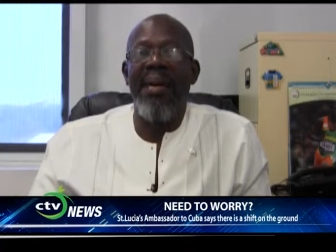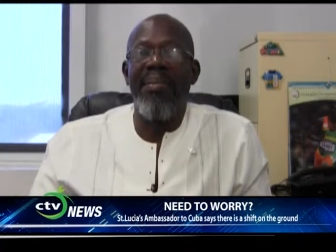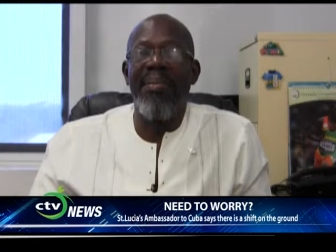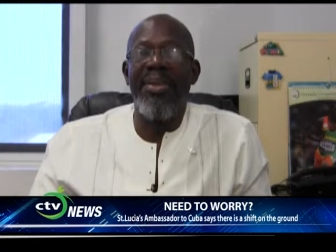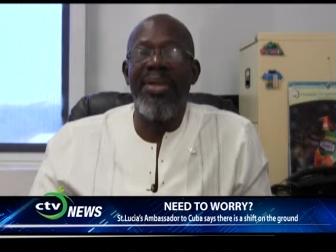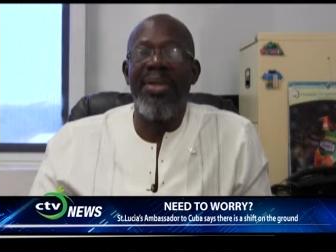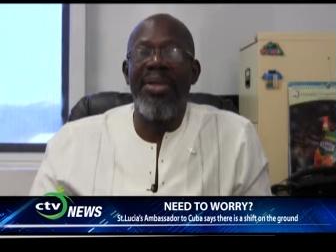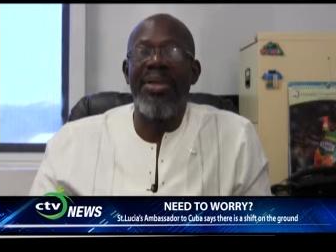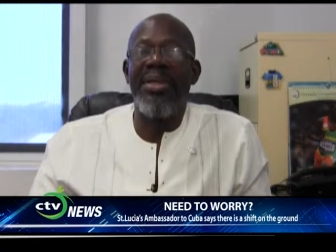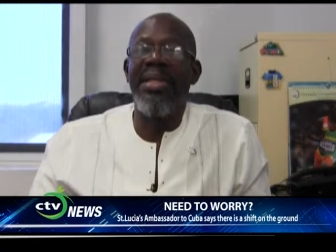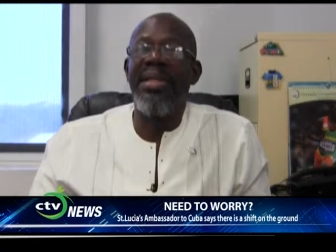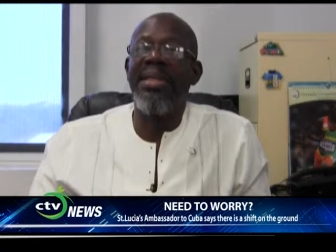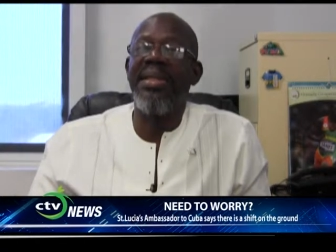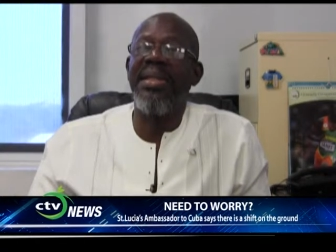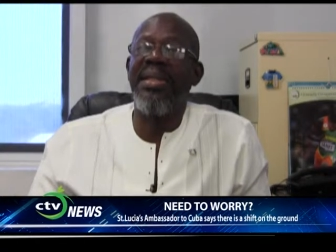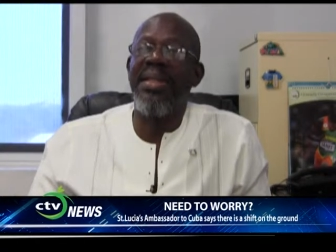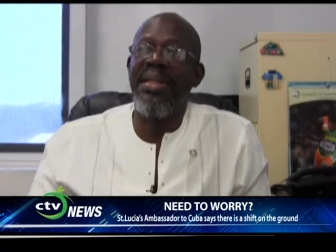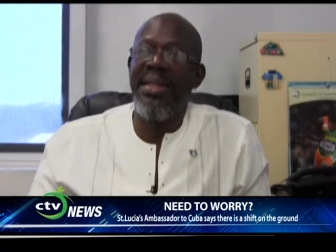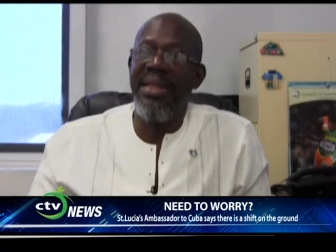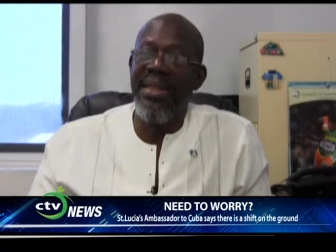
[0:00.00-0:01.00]
um, you know,
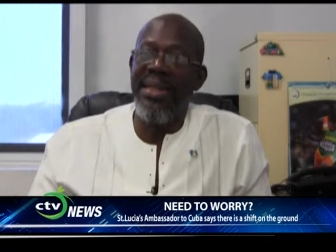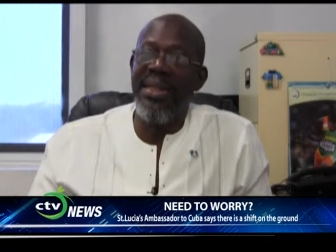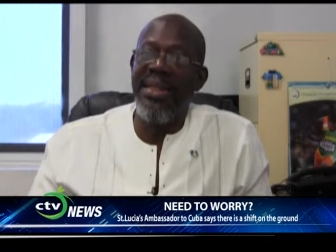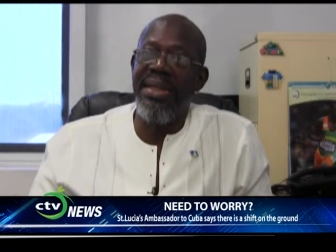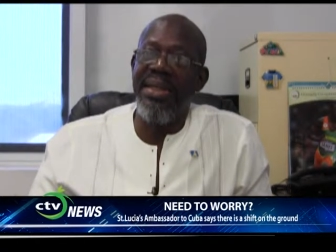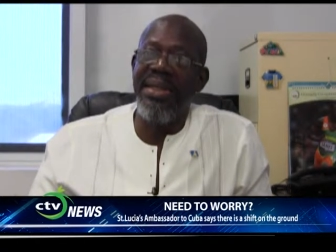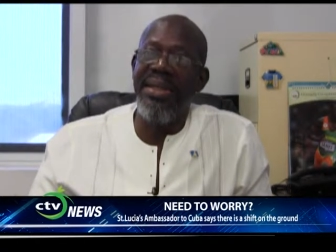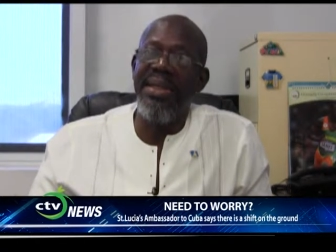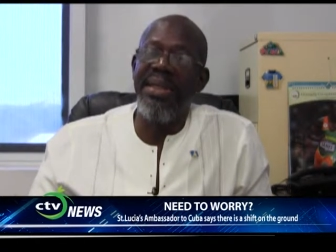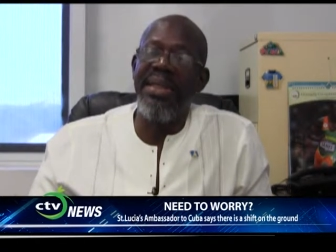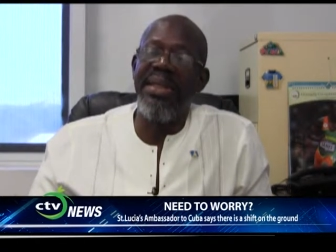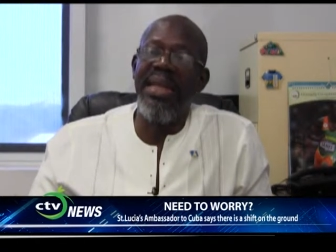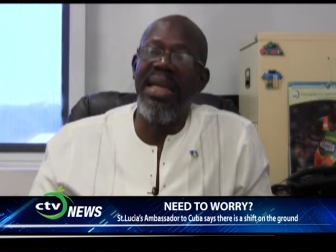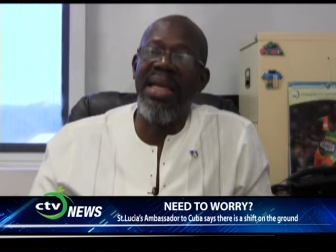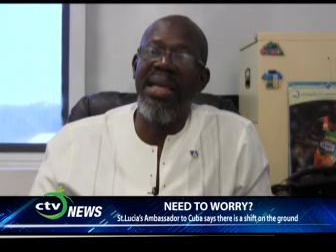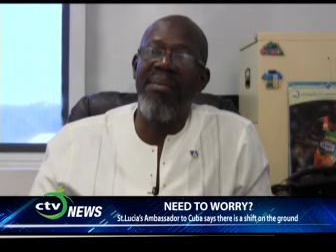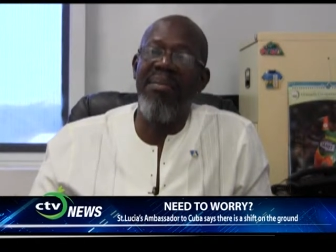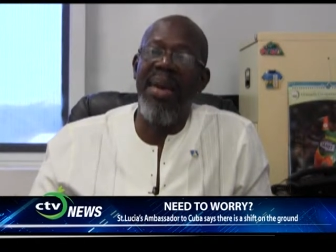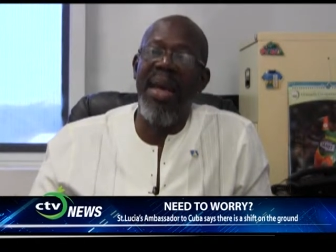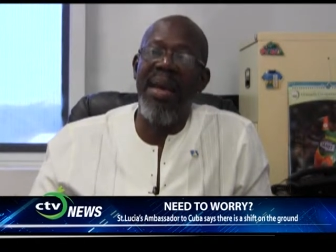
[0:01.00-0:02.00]
since the, this decision
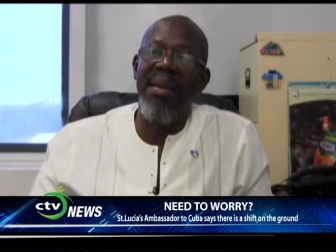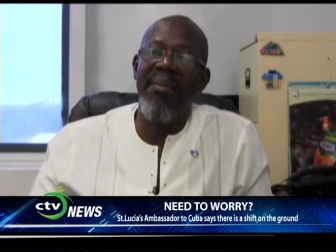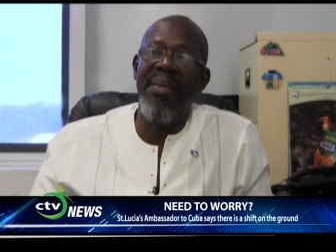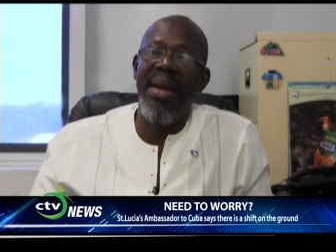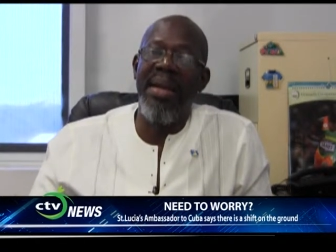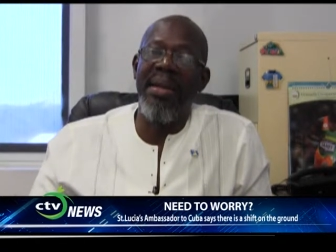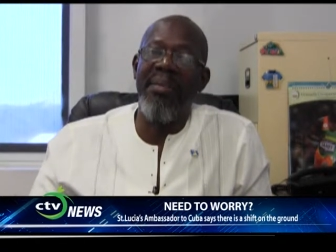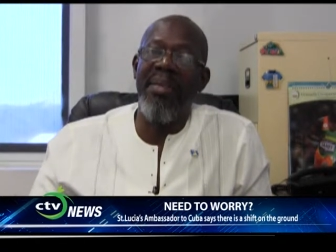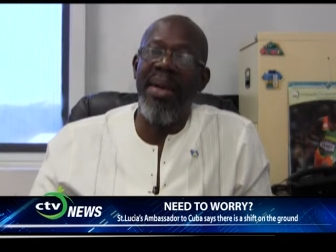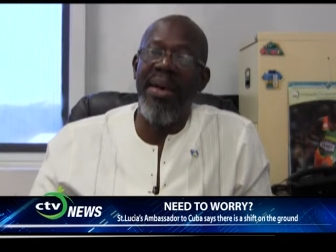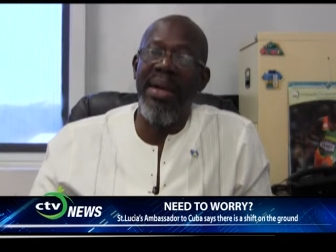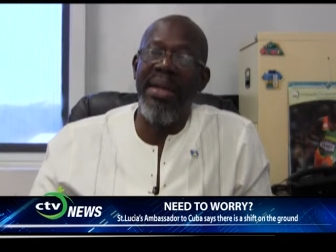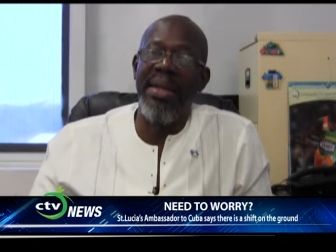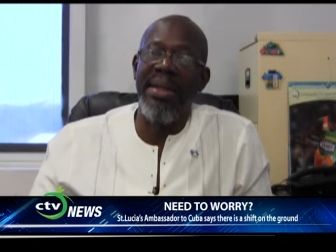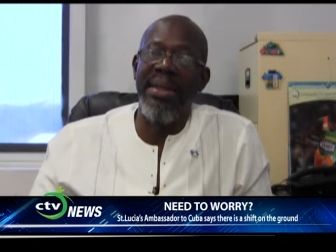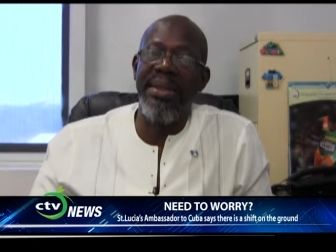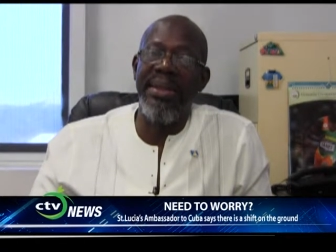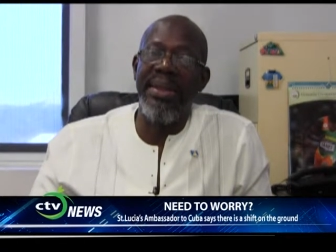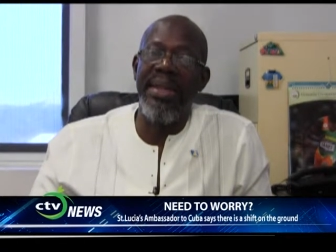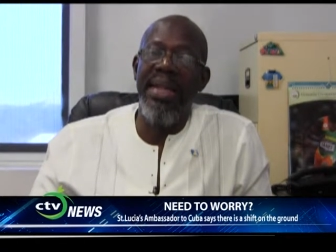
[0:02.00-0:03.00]
taken by, by the
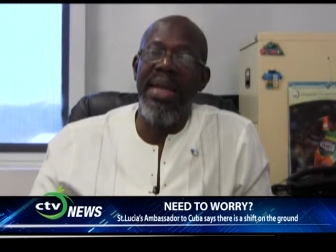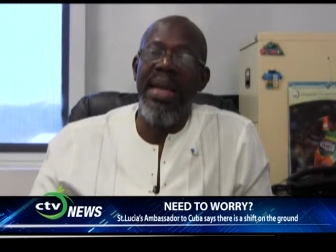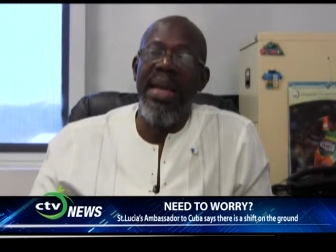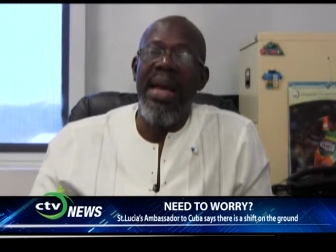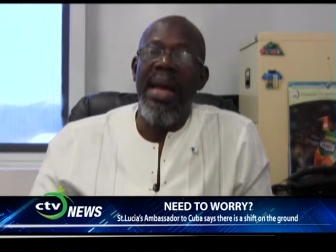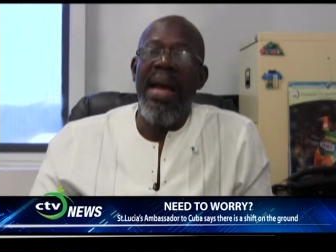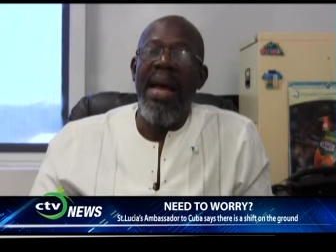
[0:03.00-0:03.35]
Americans.